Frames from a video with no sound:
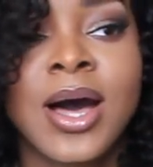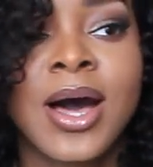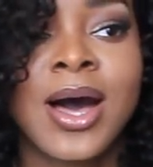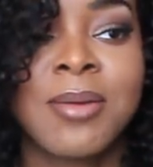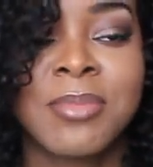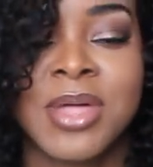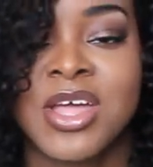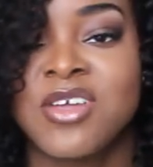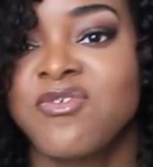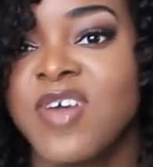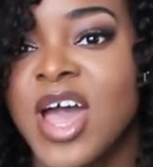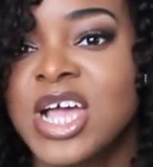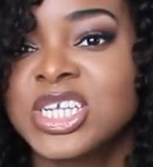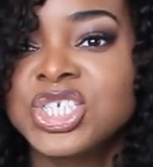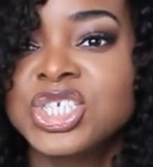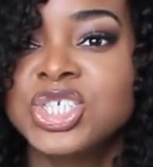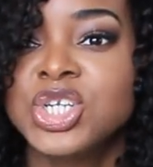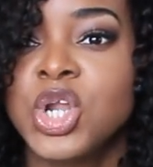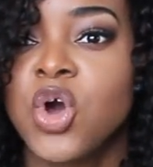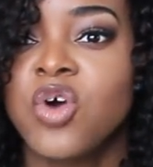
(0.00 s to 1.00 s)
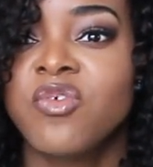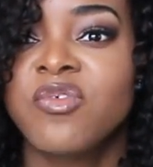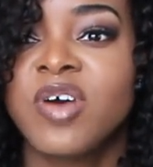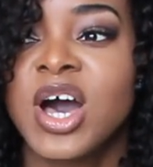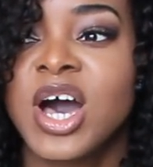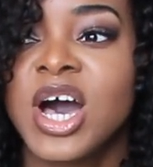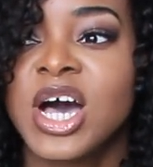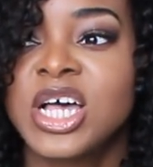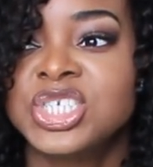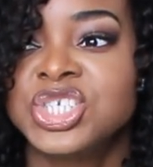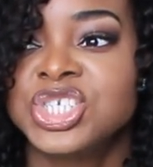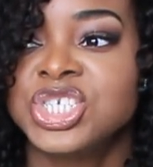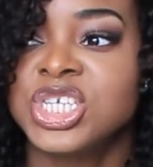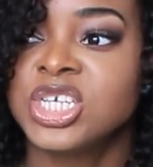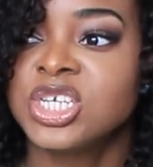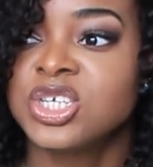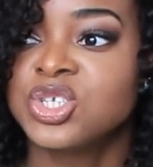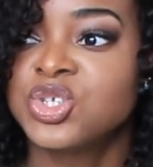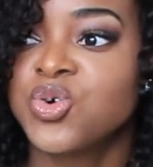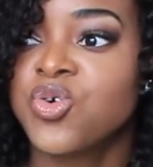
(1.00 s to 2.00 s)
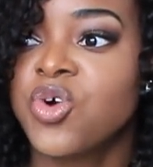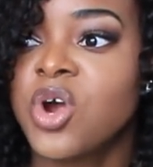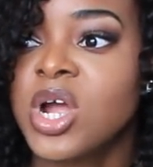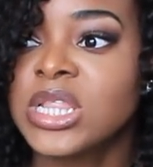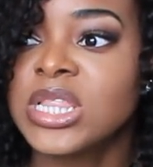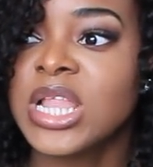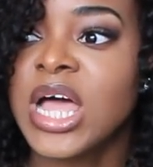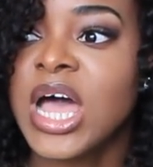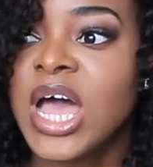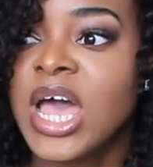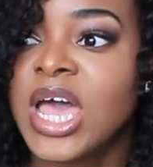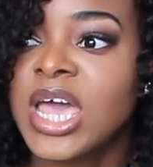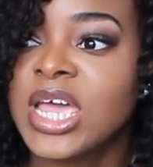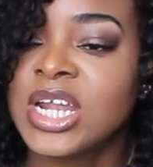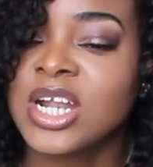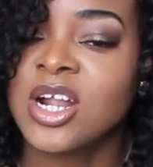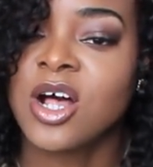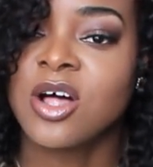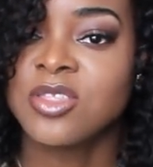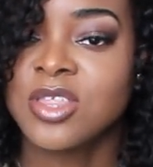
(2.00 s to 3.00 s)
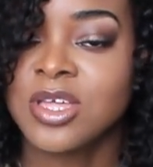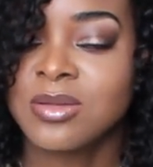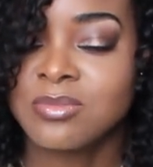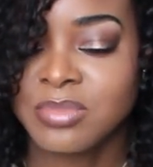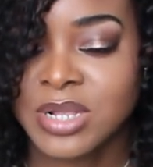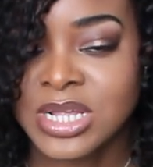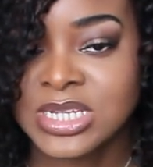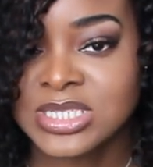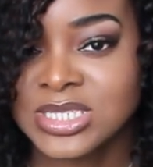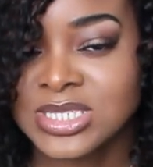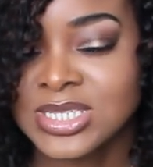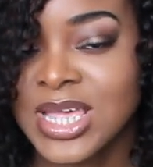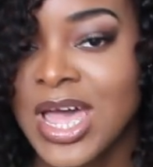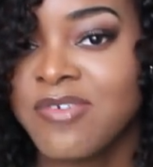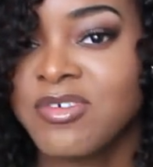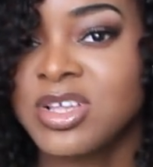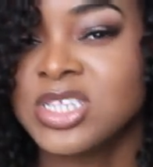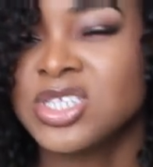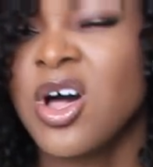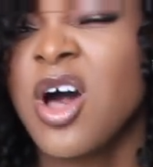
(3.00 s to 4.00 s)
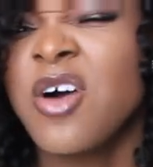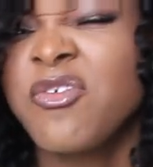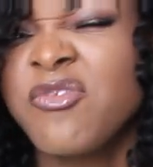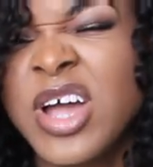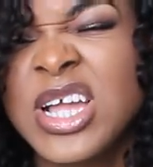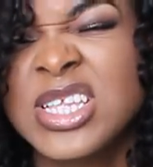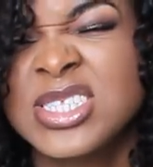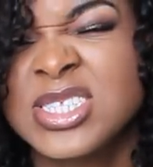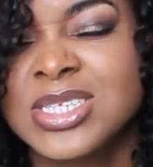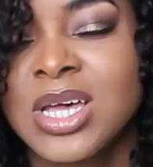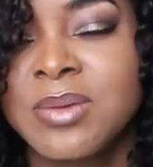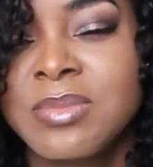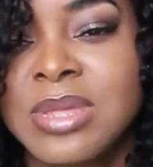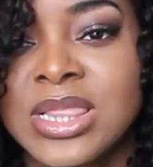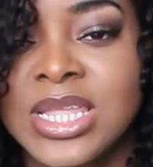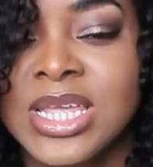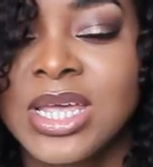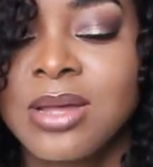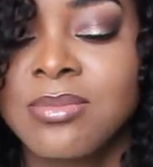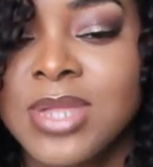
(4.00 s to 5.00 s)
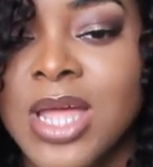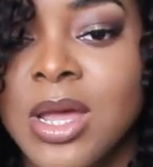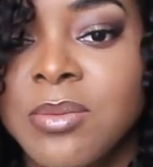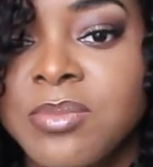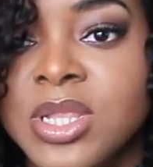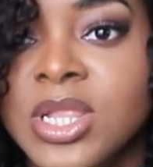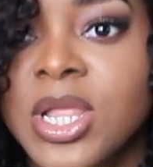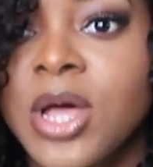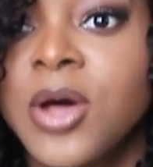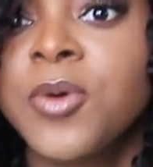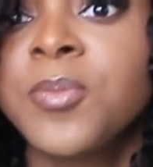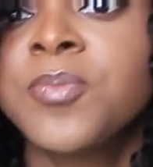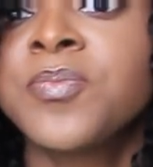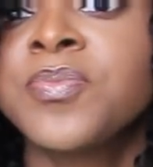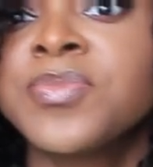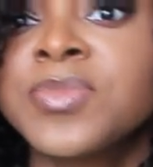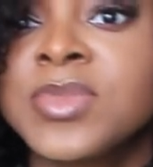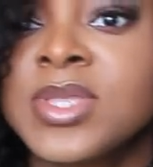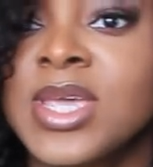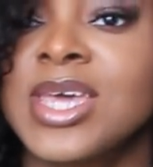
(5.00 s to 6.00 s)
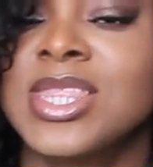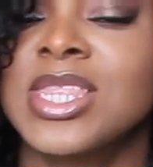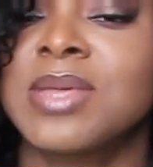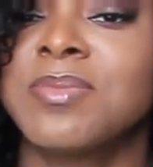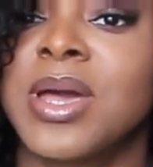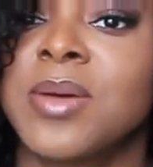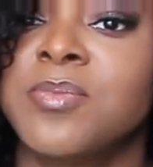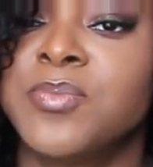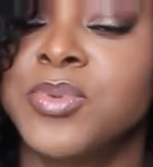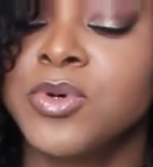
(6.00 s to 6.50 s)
um, like Fashion Nova, Chic Couture online, all them places have it. So I'll find some and link them down below. And then my